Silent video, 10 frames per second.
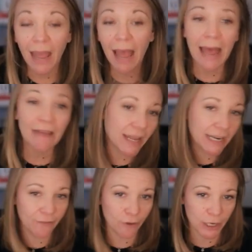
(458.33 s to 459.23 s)
I have that
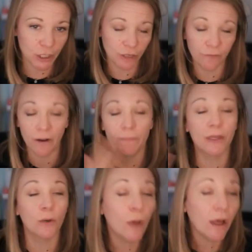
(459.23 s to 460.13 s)
information
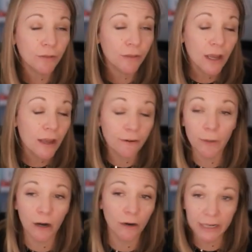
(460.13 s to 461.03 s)
from
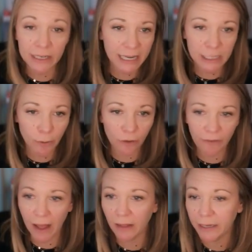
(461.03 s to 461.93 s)
our Insights
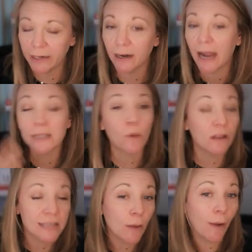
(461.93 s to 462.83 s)
profile here, as
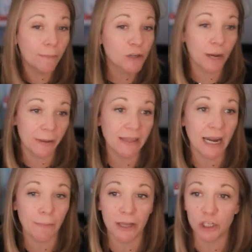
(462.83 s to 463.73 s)
well as that web scraping
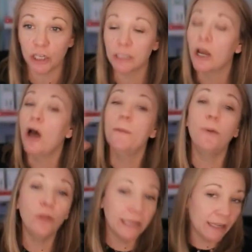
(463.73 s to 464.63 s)
that I mentioned,
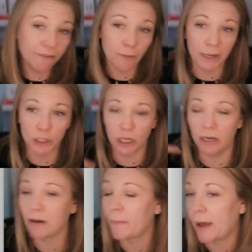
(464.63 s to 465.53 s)
pulling
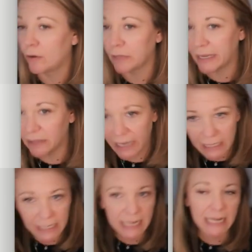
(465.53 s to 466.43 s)
information about like
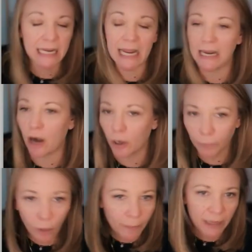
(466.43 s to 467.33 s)
LinkedIn and our
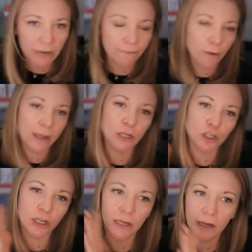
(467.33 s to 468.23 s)
employment
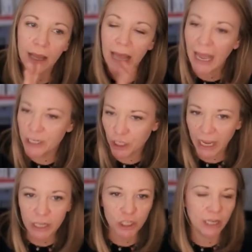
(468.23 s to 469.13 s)
information,
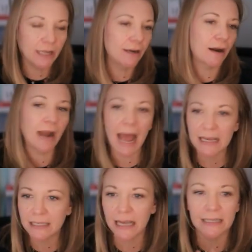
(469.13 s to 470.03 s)
education, our
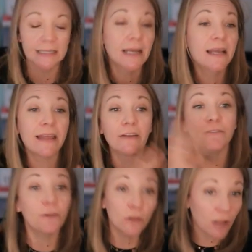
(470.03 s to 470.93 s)
assets,
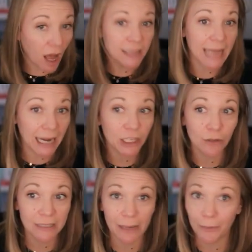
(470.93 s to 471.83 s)
that full contact
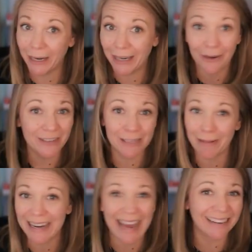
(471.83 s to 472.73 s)
note summary. I don't have to
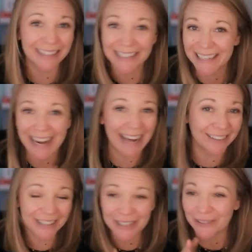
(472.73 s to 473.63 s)
spend hours and
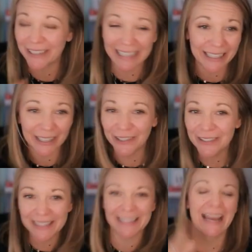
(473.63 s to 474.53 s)
hours reading
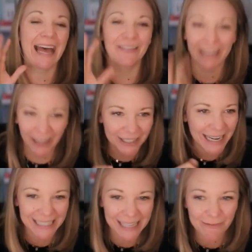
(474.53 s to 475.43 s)
notes. I have a
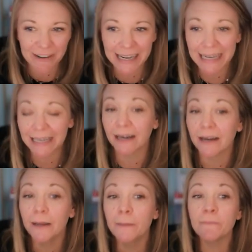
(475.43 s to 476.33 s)
contact summary
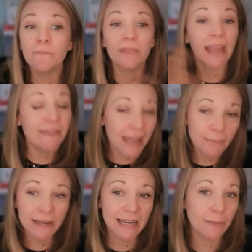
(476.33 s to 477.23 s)
here. And
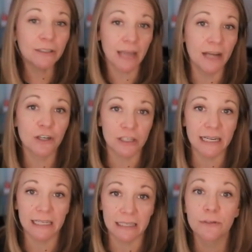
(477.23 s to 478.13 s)
then being able to
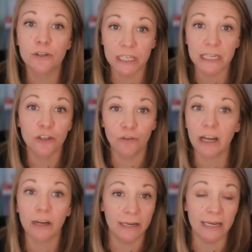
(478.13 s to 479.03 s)
understand some strategic
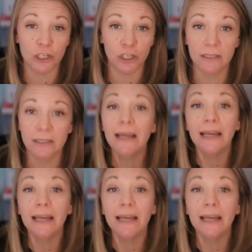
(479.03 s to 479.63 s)
recommendations.